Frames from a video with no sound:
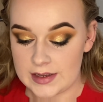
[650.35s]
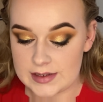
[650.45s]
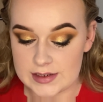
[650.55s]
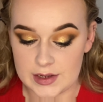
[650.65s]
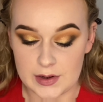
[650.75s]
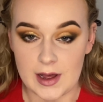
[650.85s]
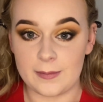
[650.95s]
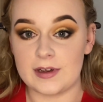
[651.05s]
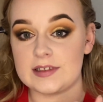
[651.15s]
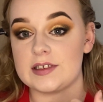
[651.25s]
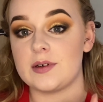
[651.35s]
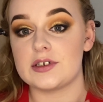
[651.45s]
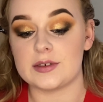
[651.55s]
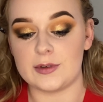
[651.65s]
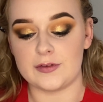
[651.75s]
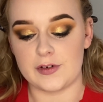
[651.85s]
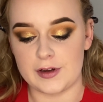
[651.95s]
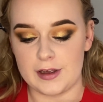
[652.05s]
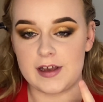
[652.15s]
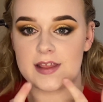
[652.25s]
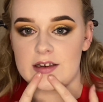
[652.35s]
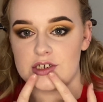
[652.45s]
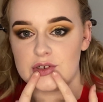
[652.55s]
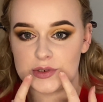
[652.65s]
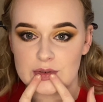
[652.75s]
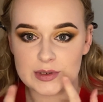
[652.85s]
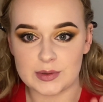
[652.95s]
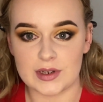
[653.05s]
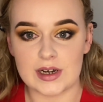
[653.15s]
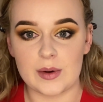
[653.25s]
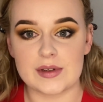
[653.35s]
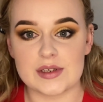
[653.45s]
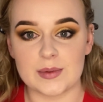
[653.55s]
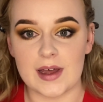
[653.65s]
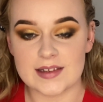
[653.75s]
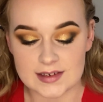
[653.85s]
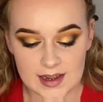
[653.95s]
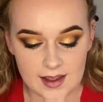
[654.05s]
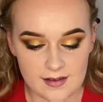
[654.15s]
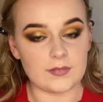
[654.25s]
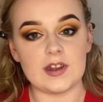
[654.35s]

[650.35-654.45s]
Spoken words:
So I'm going to swatch them all for you and then choose which one I want to wear today.